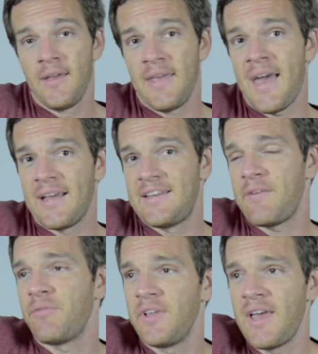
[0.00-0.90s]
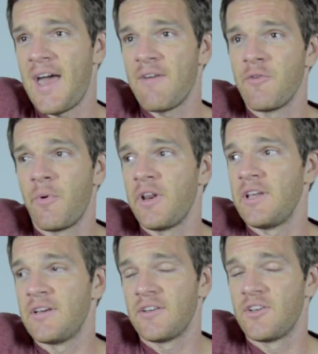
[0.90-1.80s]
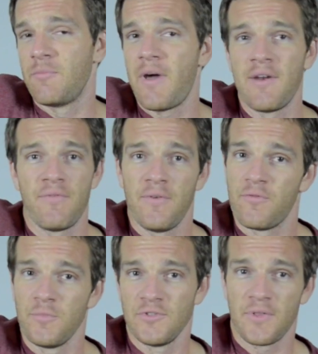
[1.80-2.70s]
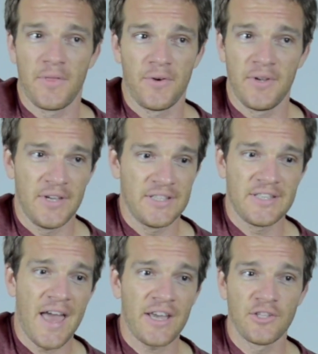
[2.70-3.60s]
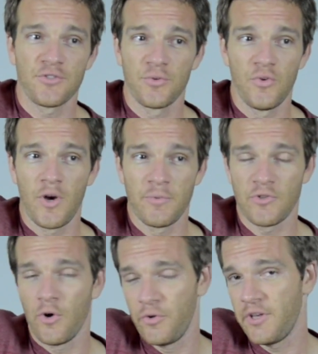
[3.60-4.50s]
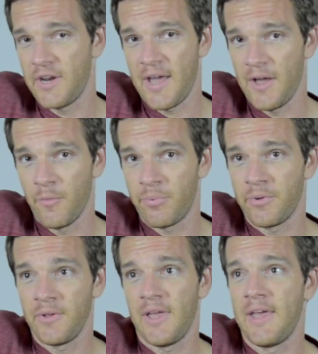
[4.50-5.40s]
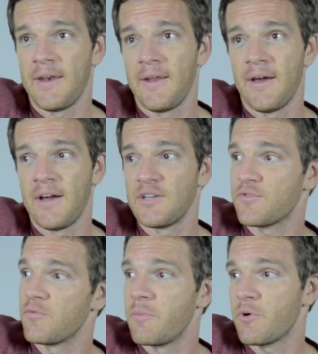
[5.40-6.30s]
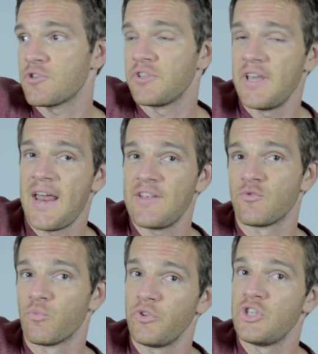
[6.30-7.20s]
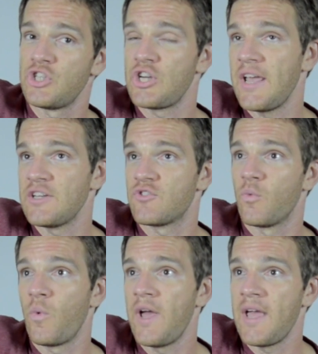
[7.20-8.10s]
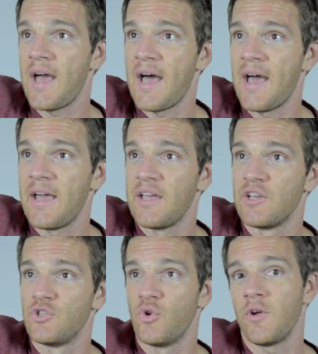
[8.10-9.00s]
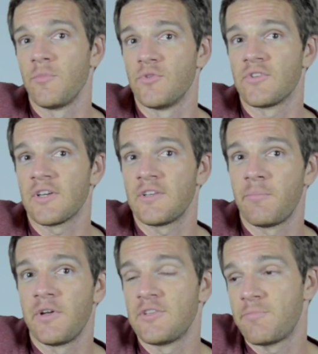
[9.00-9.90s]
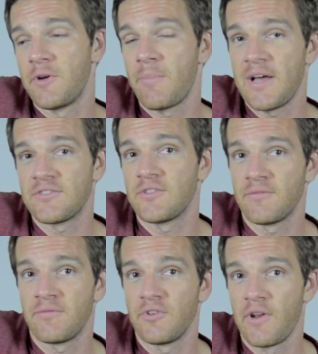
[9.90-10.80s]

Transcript: yeah, definitely everybody could benefit from music theory. It's not going to screw you up. It's only going to help. And just for me personally, it hasn't really changed the way I enjoy music, but it's been a positive